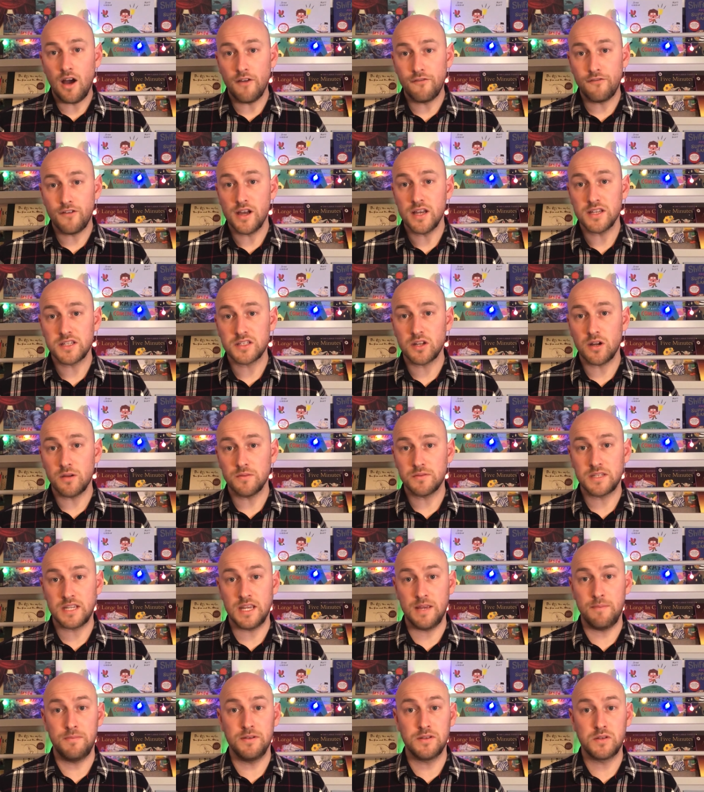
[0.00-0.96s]
first top
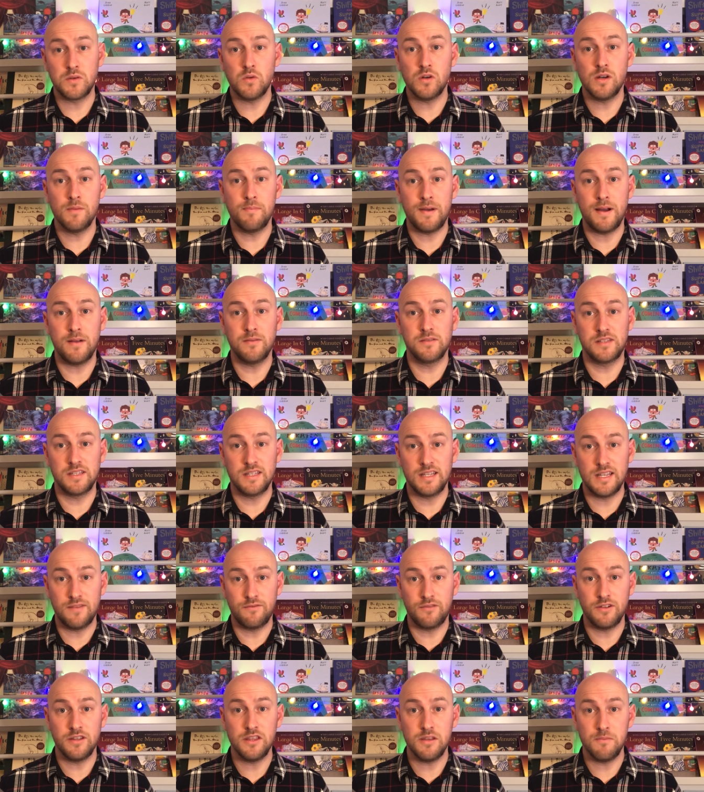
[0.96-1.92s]
tip is all about
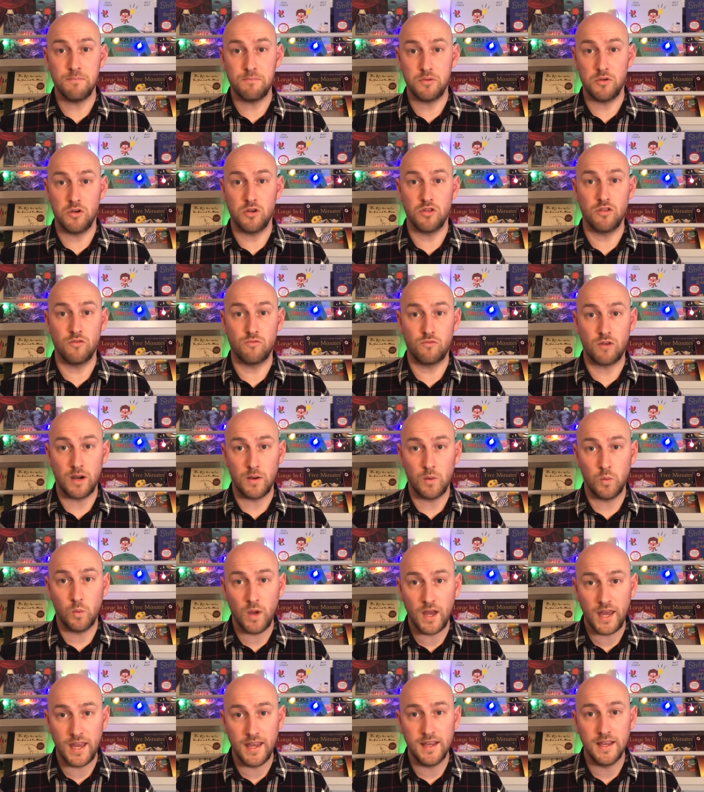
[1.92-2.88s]
delivering the book the right
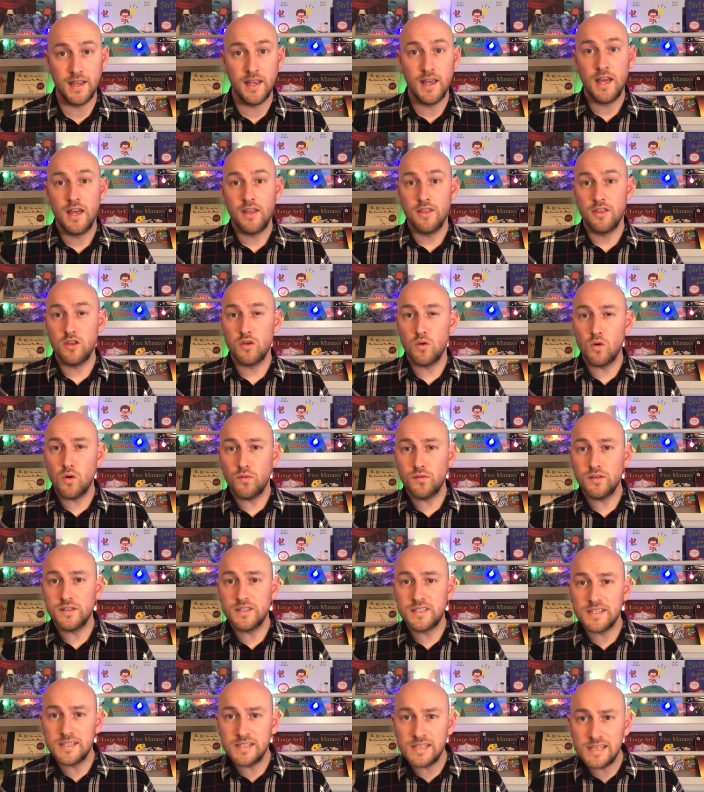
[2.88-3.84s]
way. The author
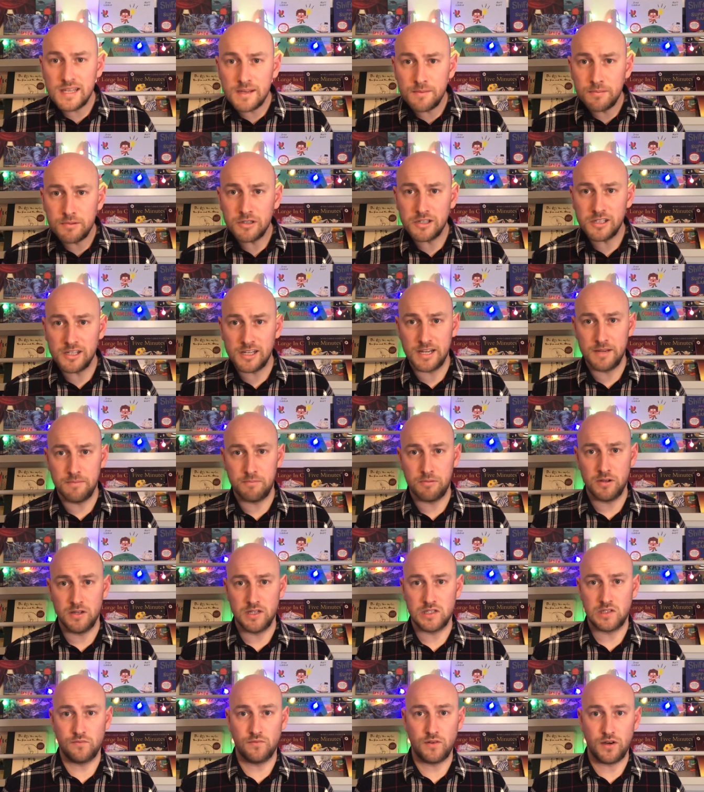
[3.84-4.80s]
deliberately
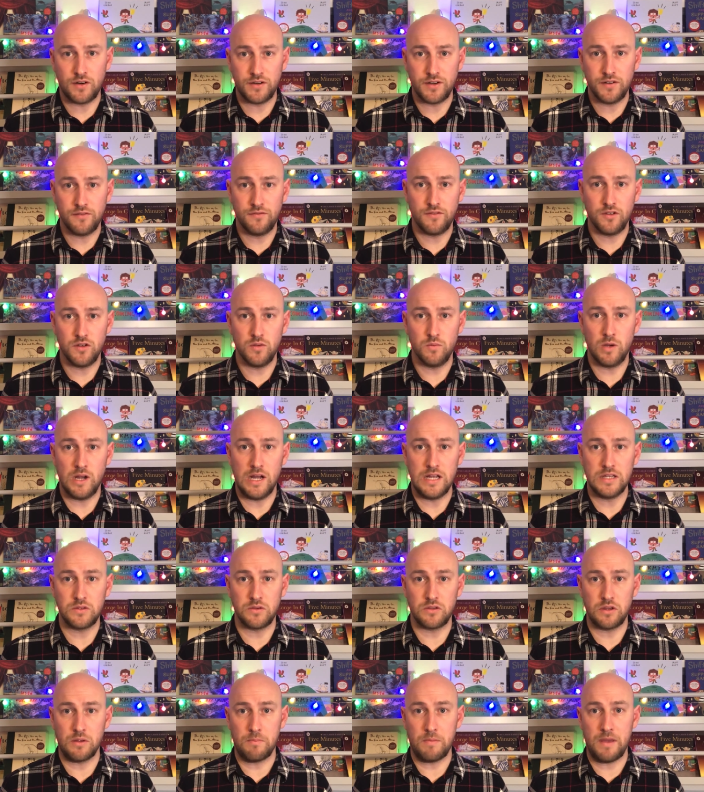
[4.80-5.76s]
puts very few
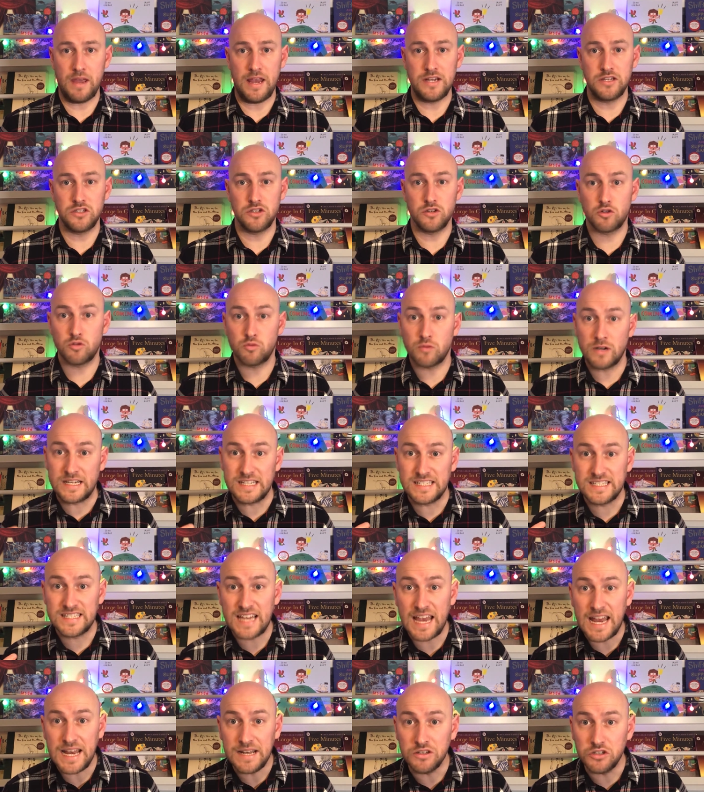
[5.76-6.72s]
words on the page to create
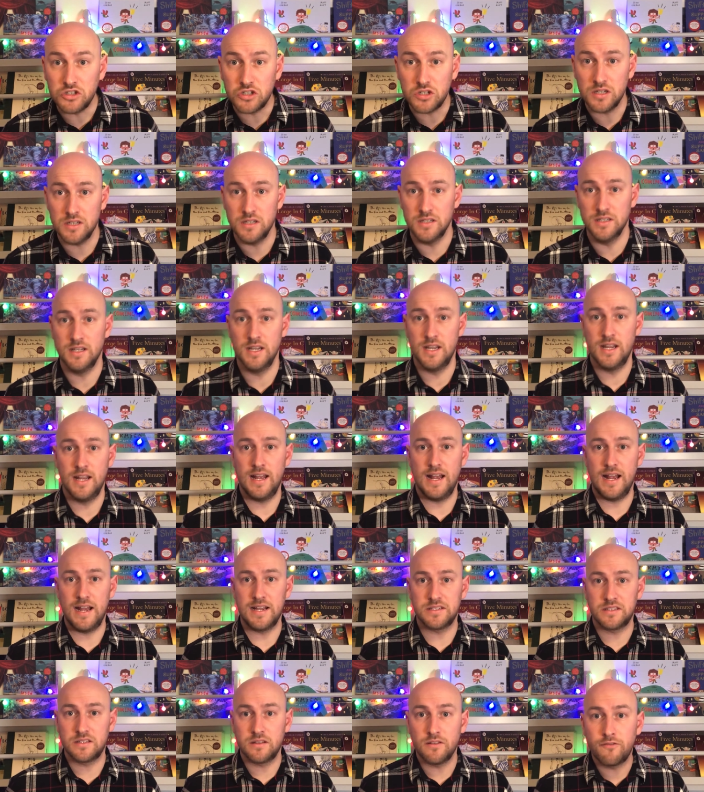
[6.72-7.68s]
tension
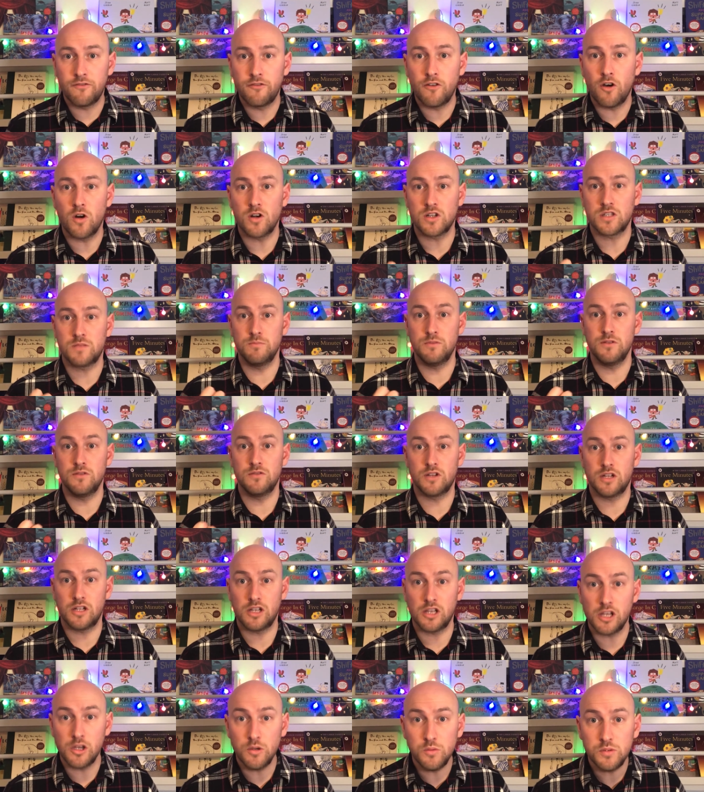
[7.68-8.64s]
as the fox moves
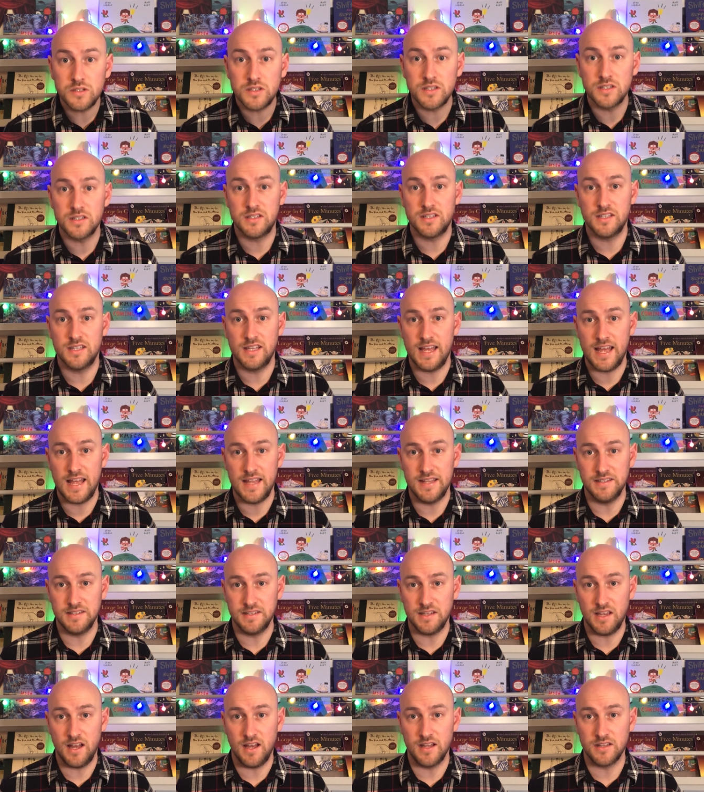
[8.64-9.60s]
closer to the
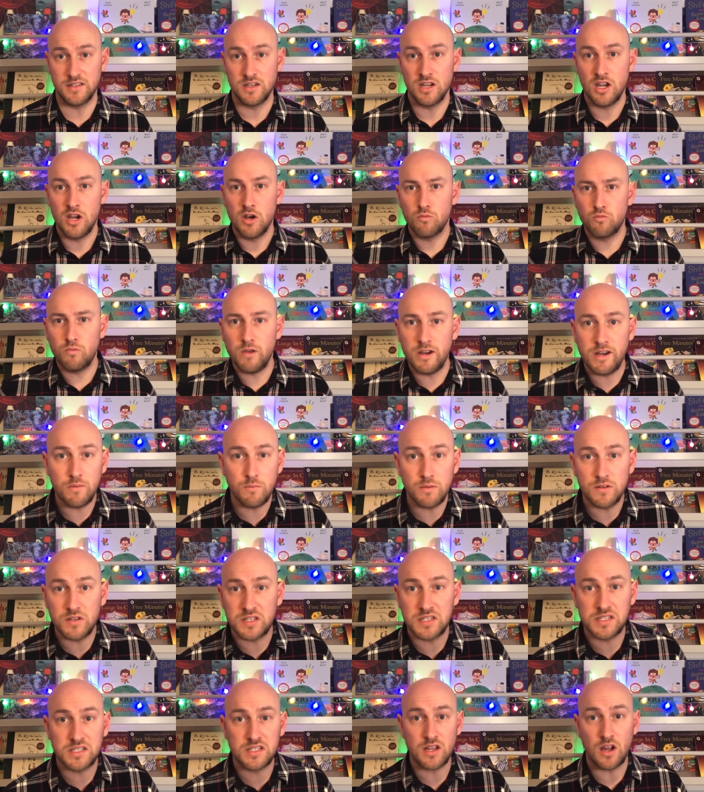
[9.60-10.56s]
hen's hut. Read it with
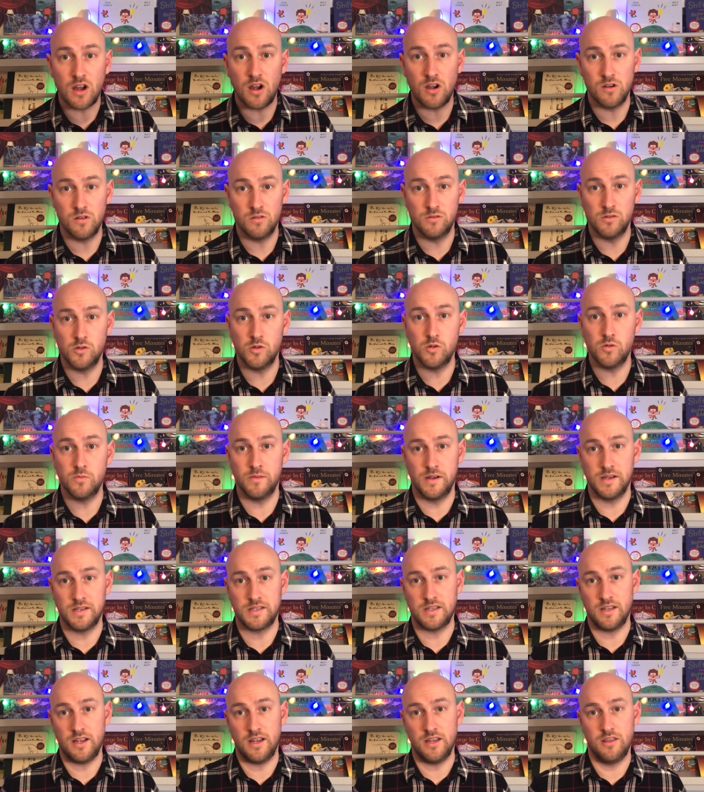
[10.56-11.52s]
style,
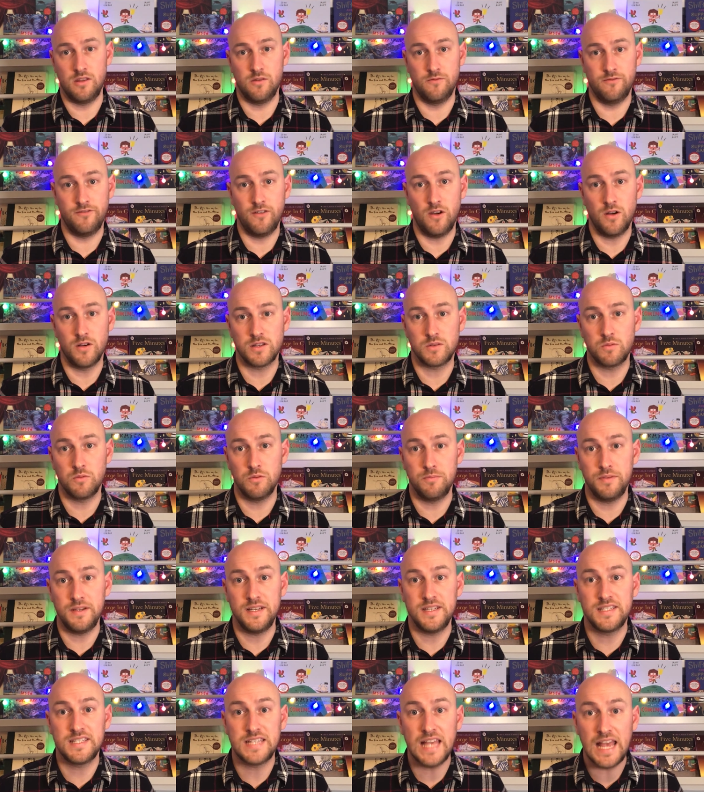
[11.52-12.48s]
almost like the fox would be
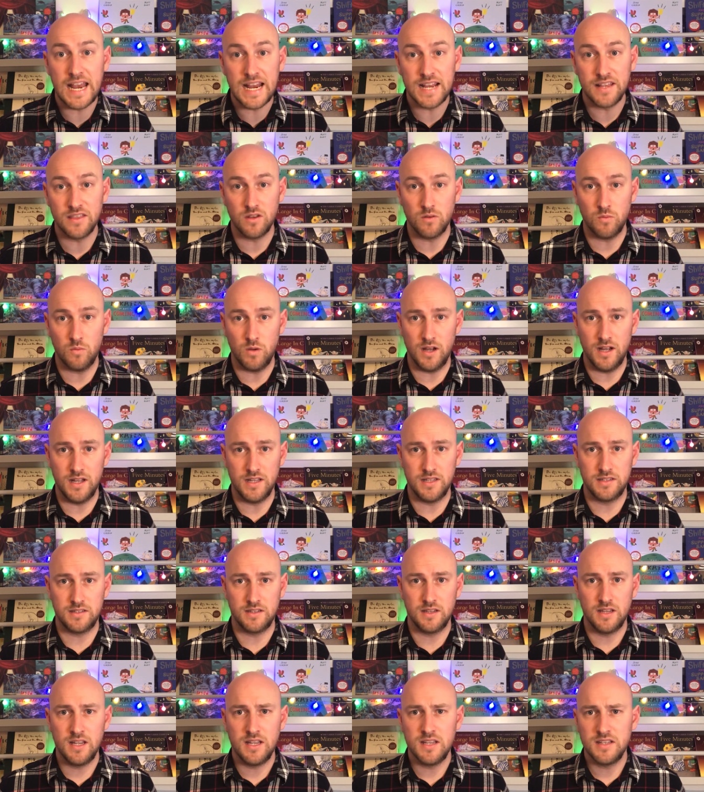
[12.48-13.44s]
saying the
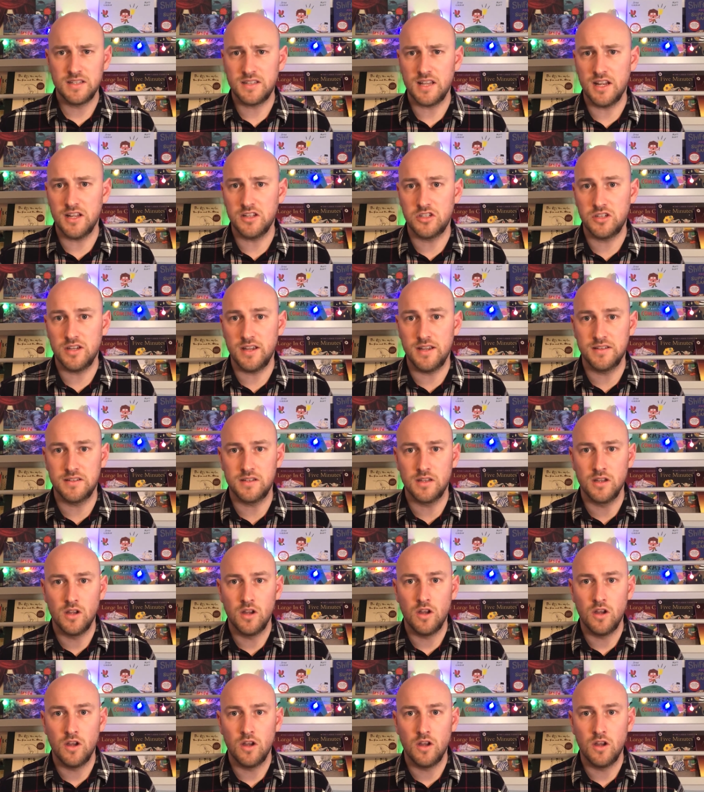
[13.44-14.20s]
words, such as